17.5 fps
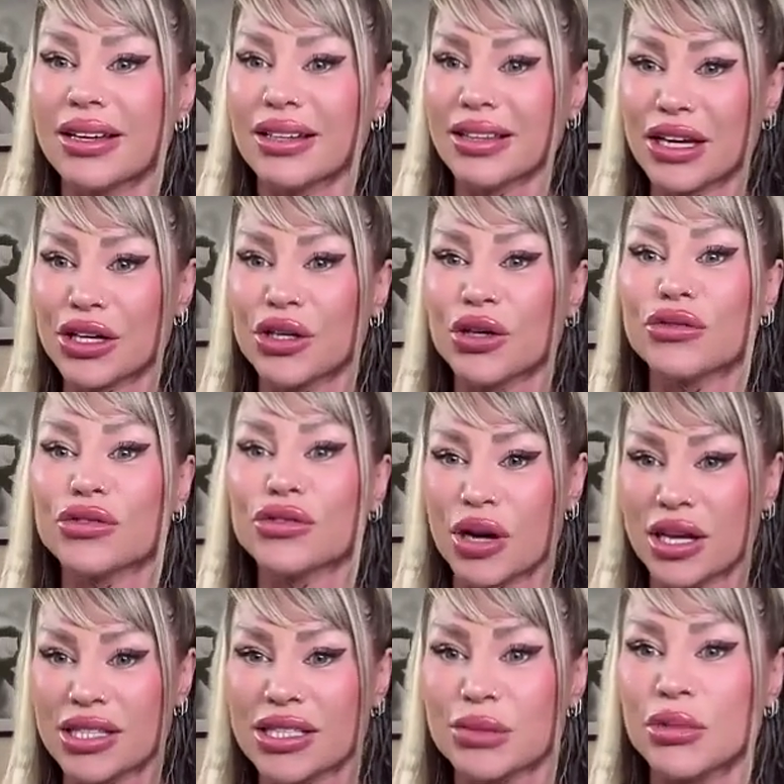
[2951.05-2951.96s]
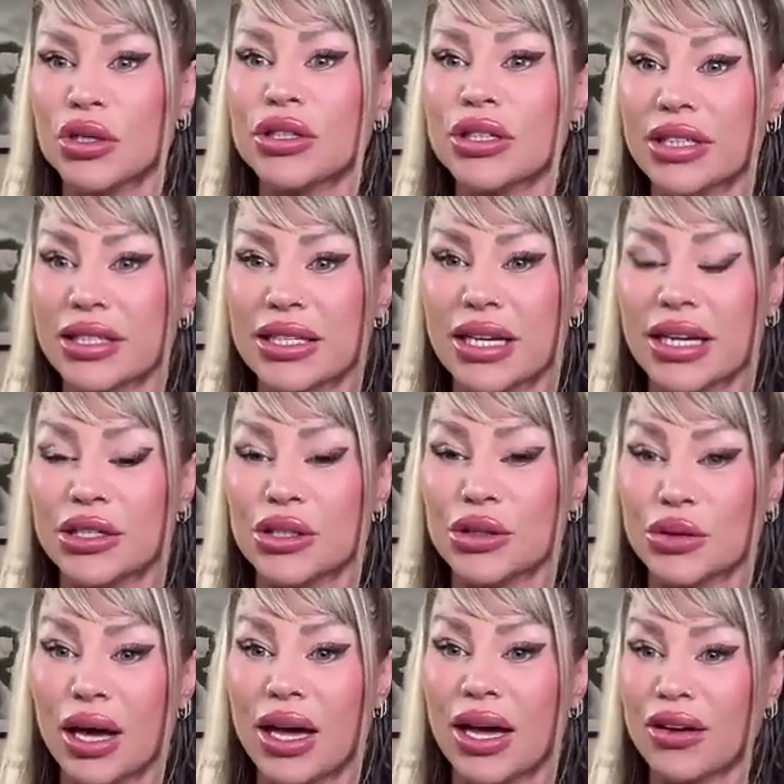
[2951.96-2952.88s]
Like you've transmuted and
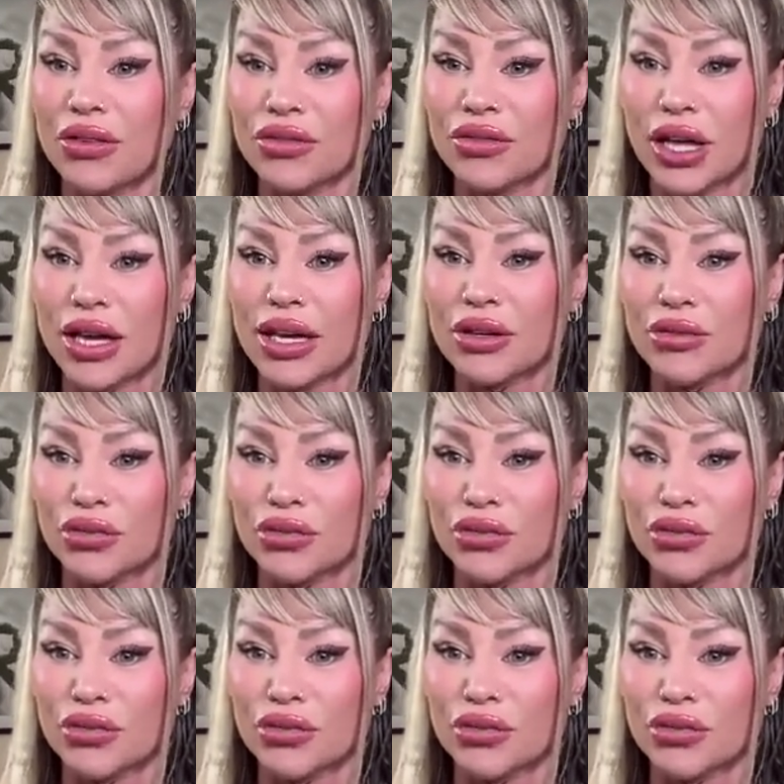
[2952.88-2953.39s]
you have like